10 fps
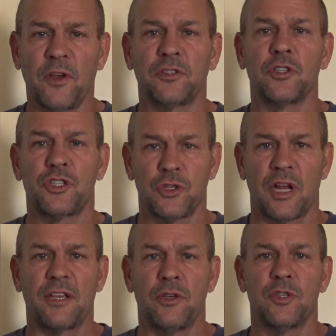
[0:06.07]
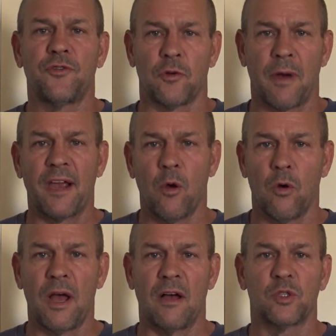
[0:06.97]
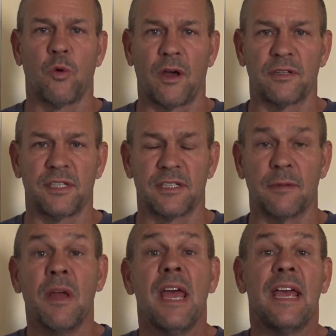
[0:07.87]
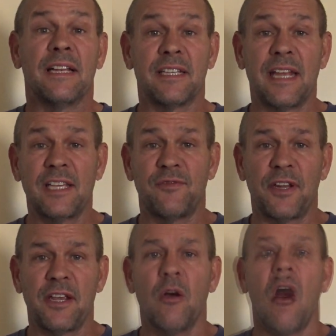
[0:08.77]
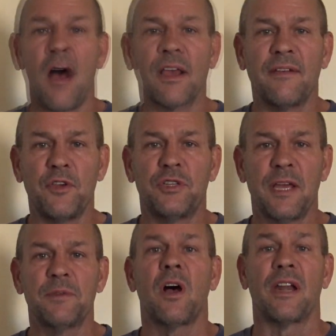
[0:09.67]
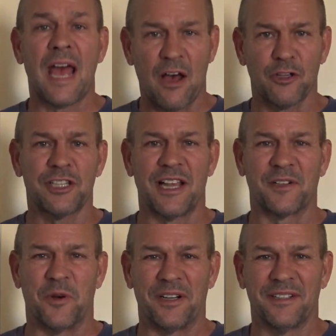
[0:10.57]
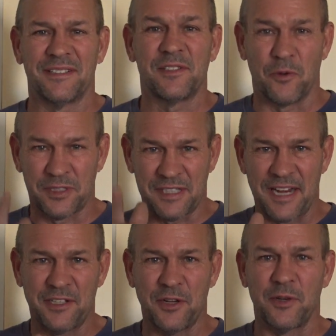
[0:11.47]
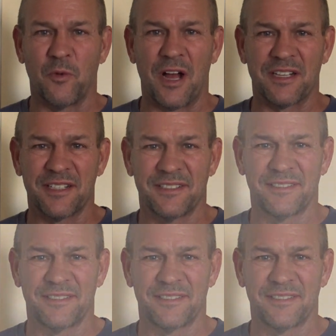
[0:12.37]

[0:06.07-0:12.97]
filter should I use for my whole house water system? In today's video, I'll give you tips on how to select one. So stay tuned and watch.